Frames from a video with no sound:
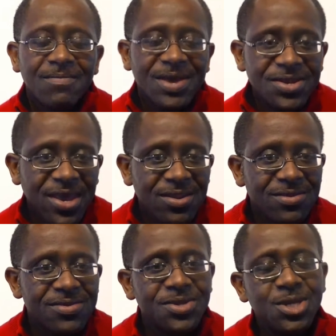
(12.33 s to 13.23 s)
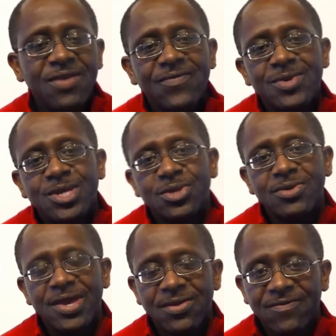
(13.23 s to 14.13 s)
My title is Chief of
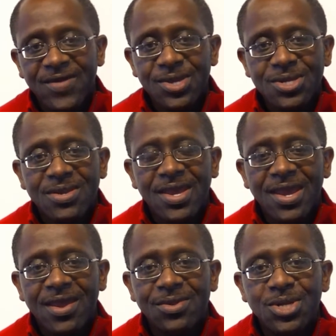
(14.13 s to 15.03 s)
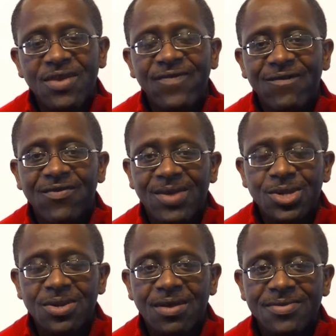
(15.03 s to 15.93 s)
Digital Innovation and Chief
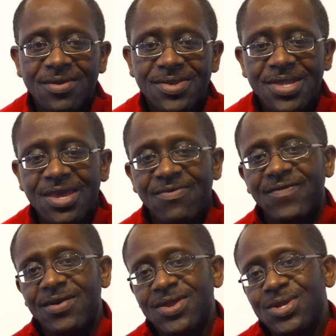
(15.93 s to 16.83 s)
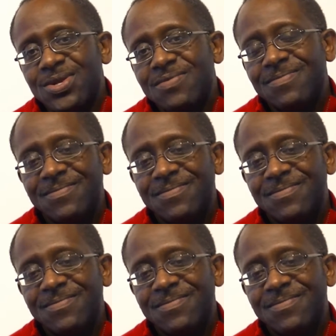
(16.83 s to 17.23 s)
Information Officer at the Cleveland Foundation.